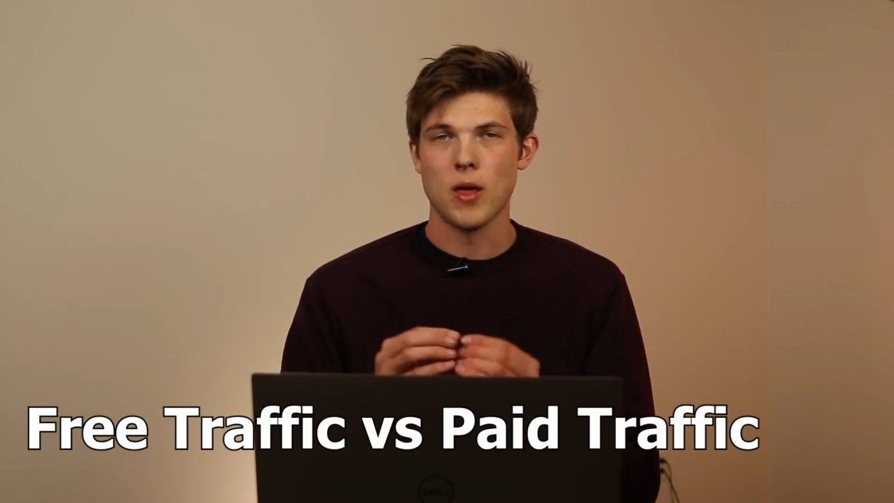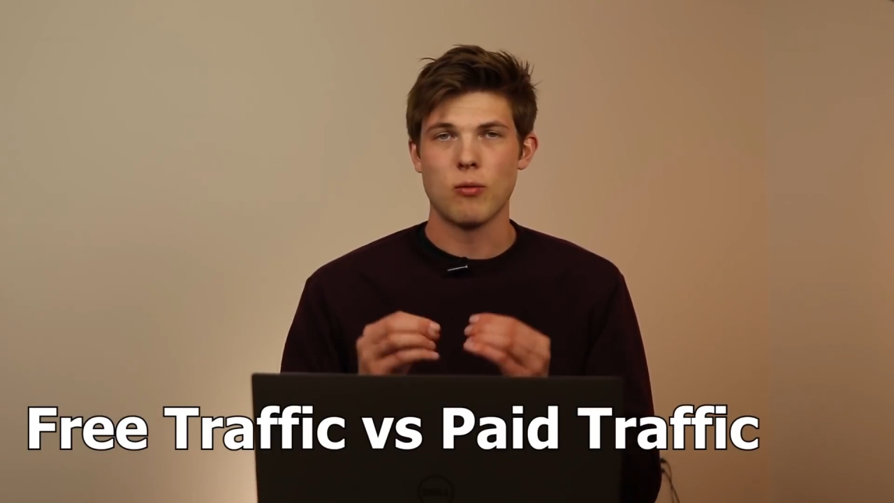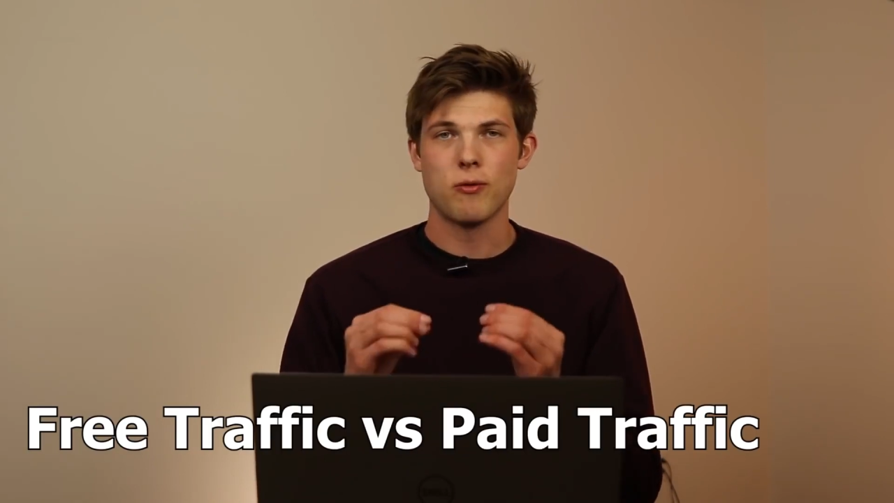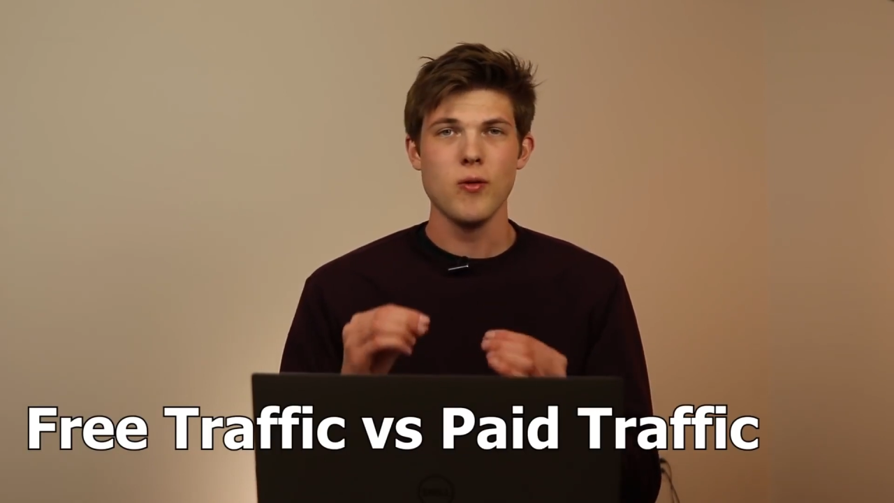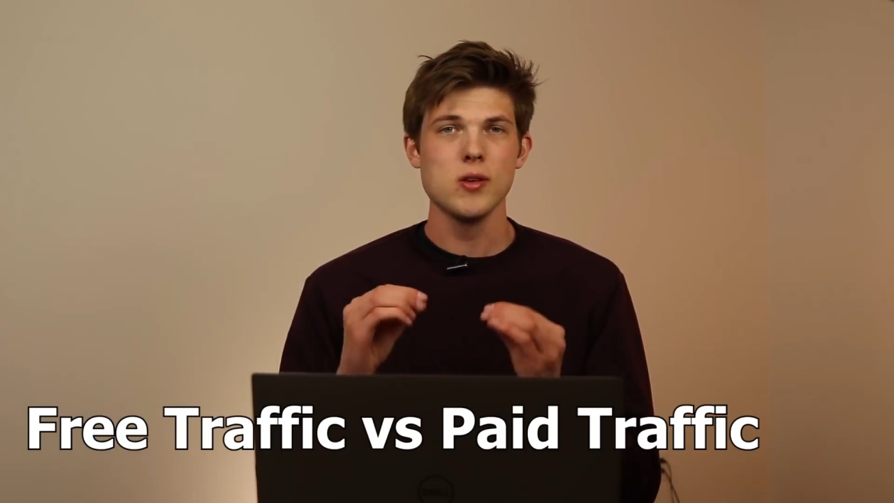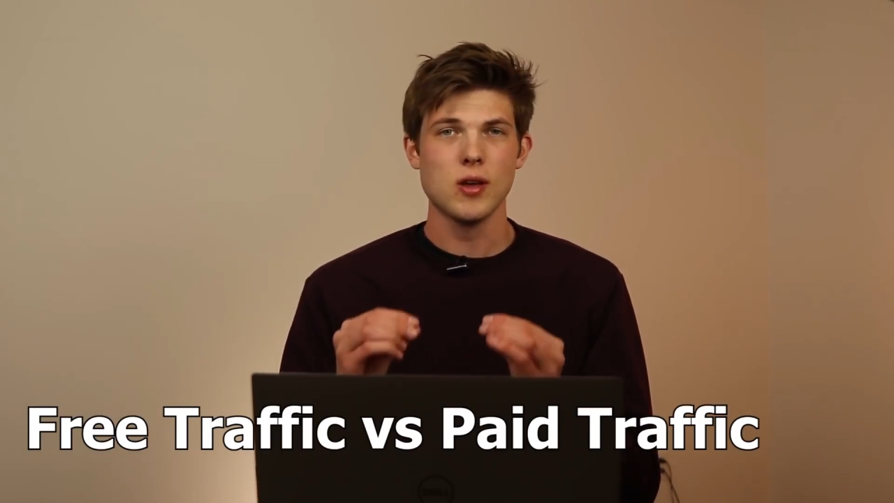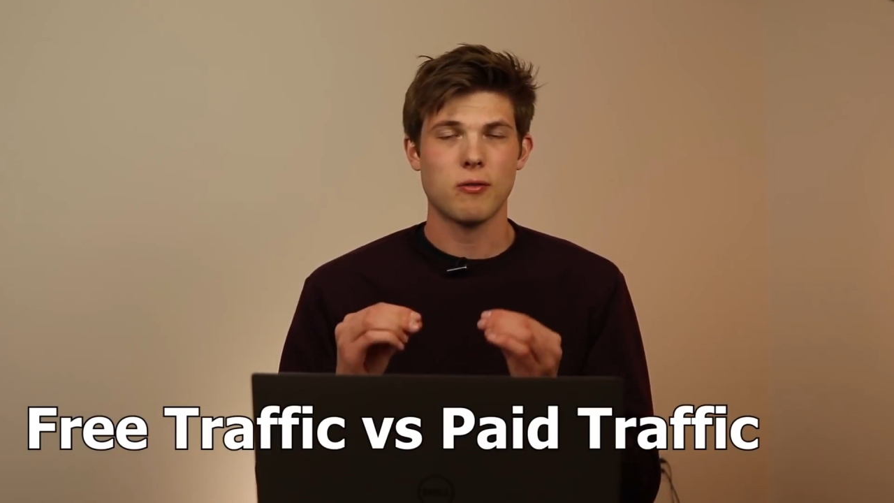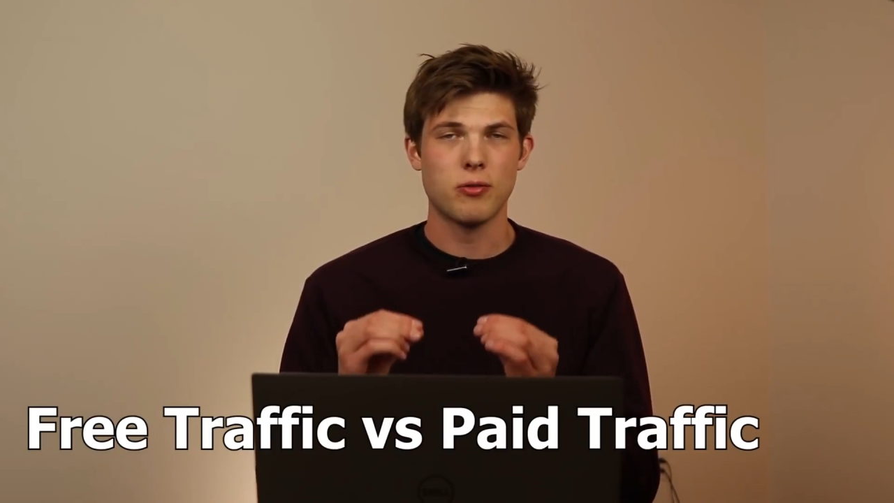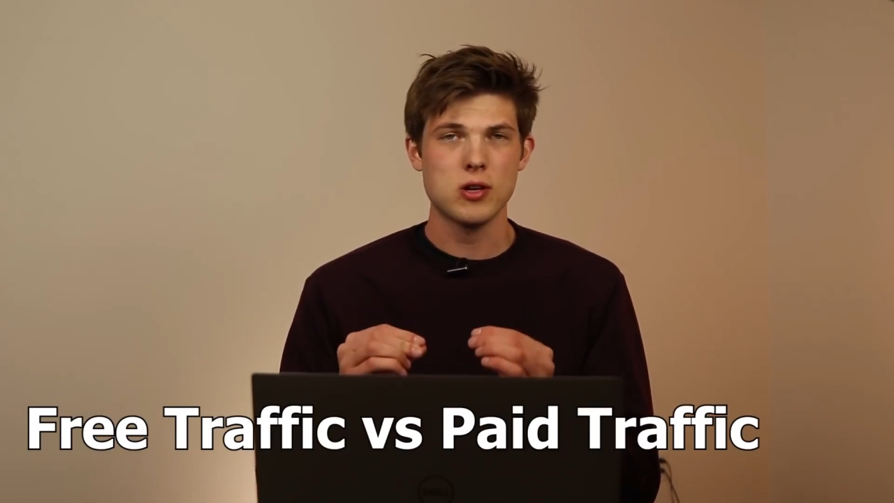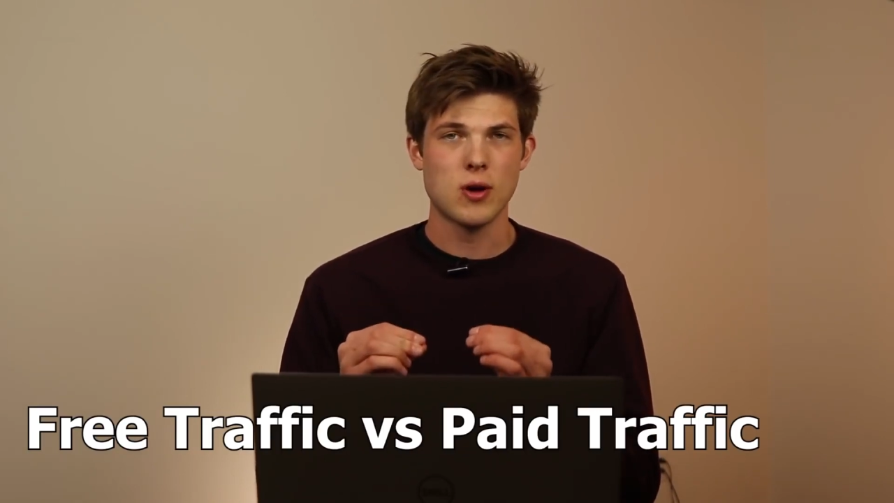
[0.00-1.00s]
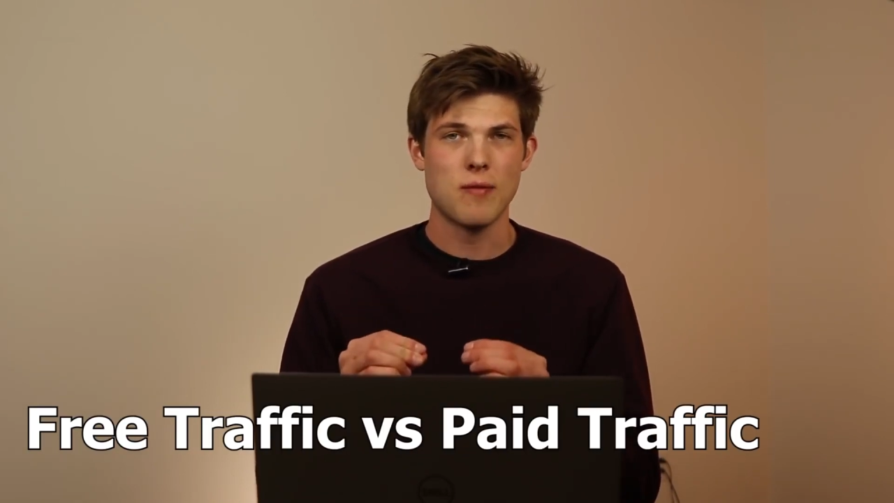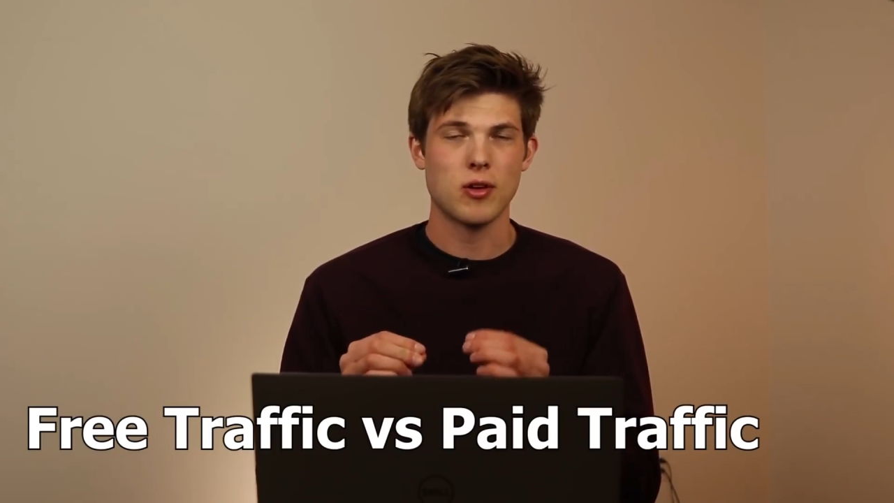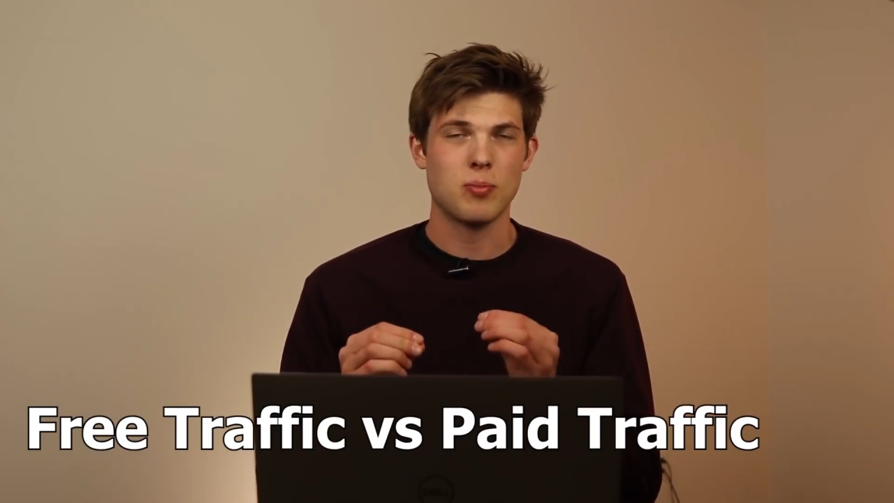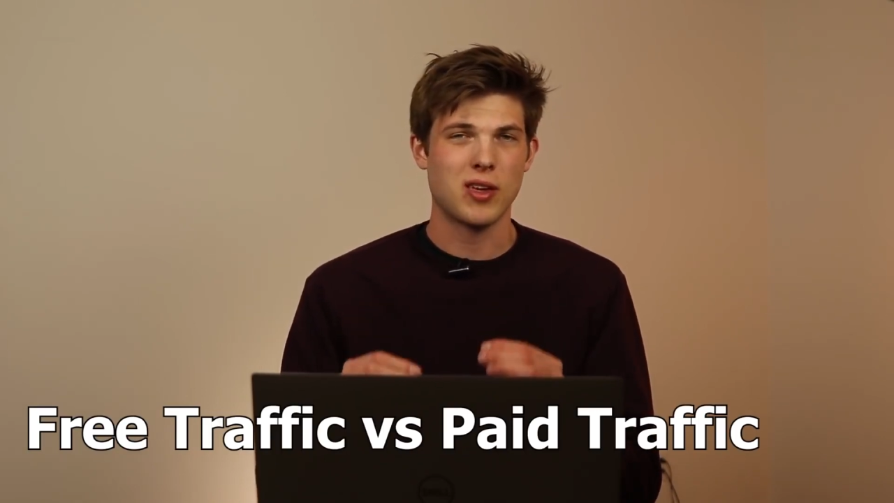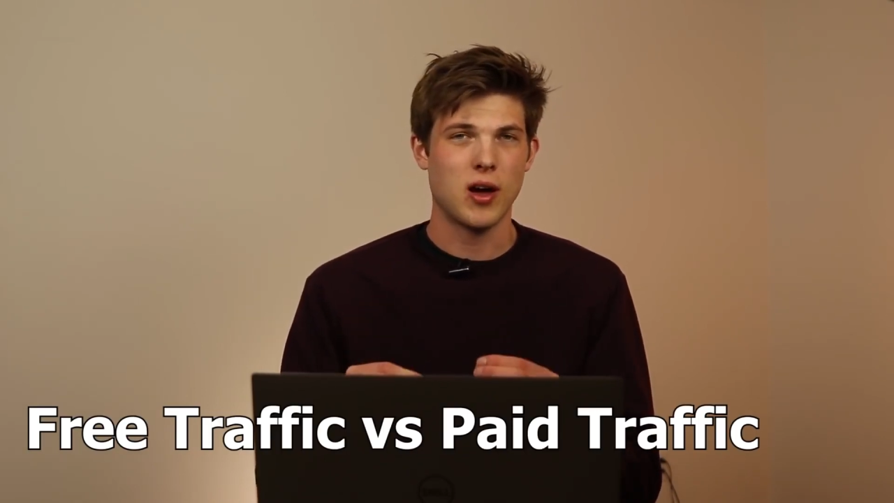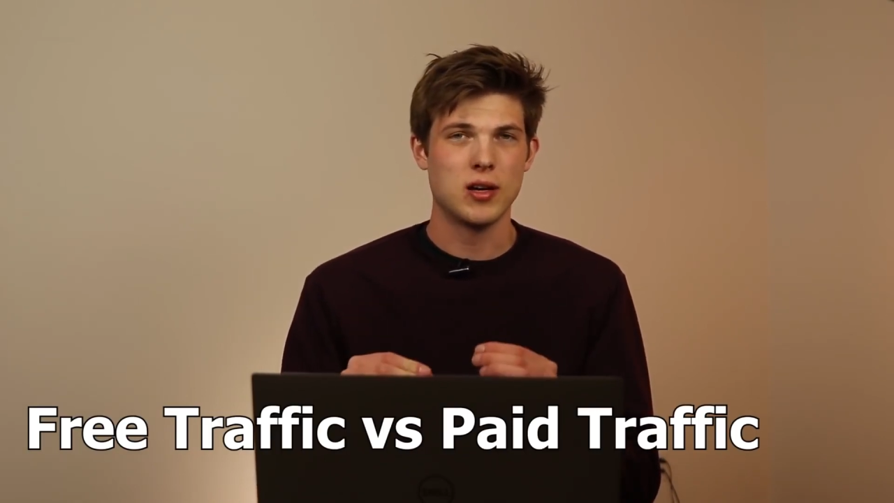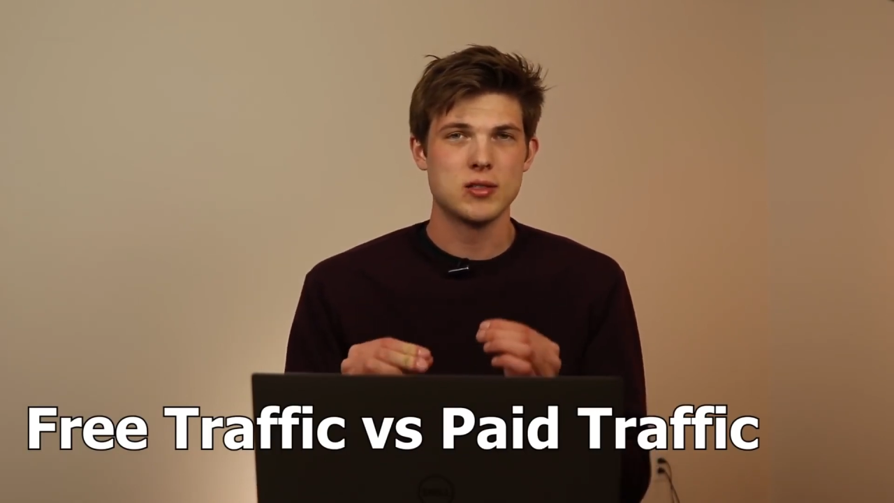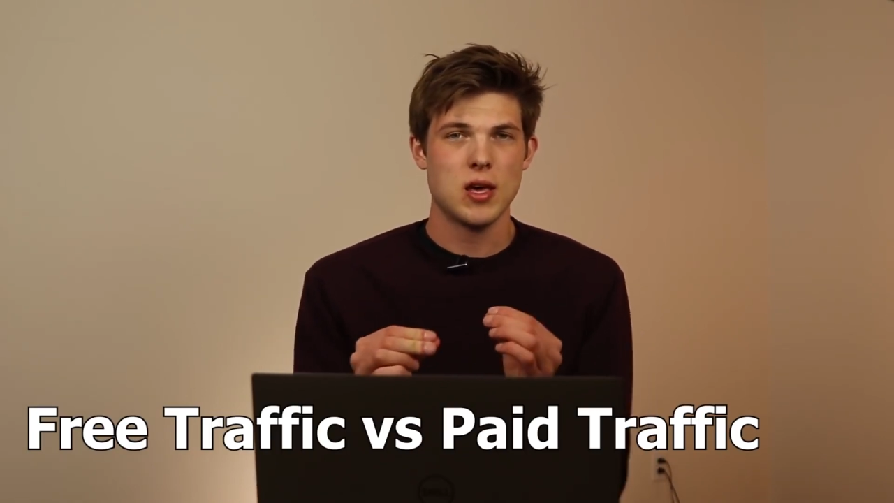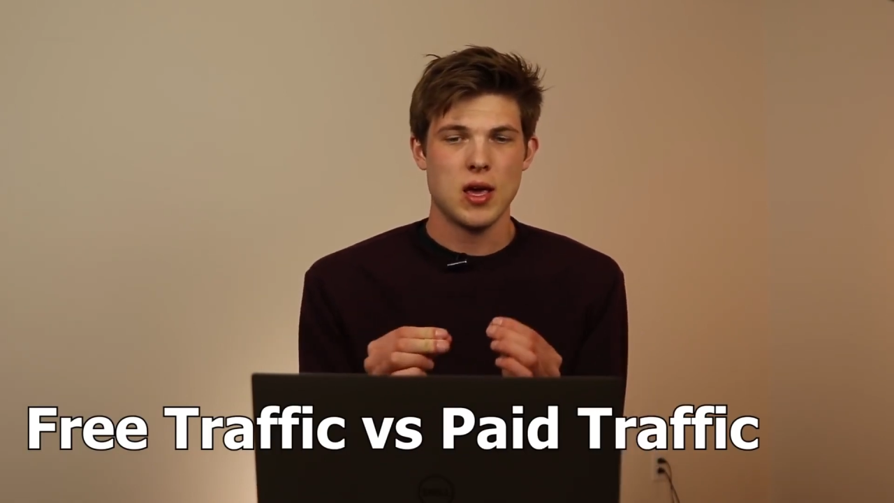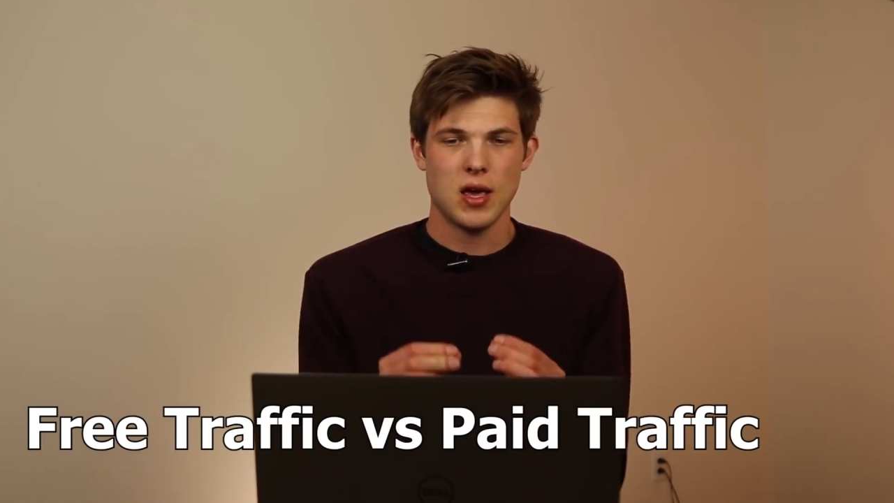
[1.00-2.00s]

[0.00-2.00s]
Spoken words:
And we're focusing on free traffic because,